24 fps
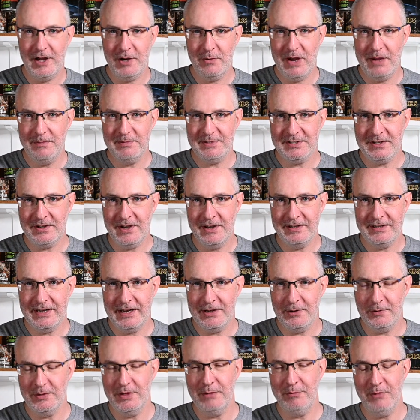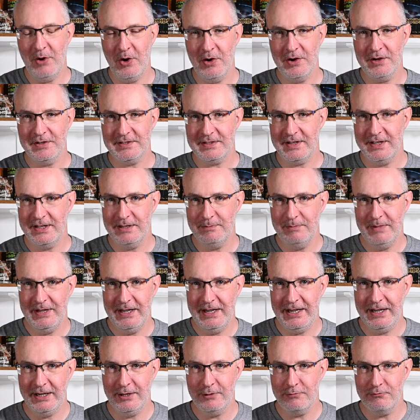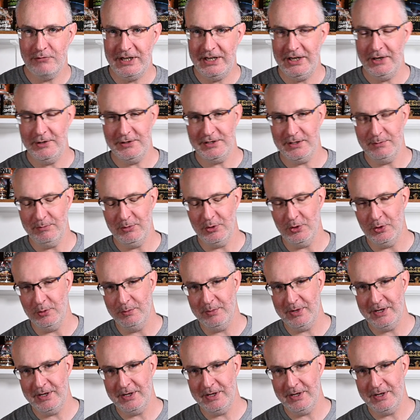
website and on the box as being reusable,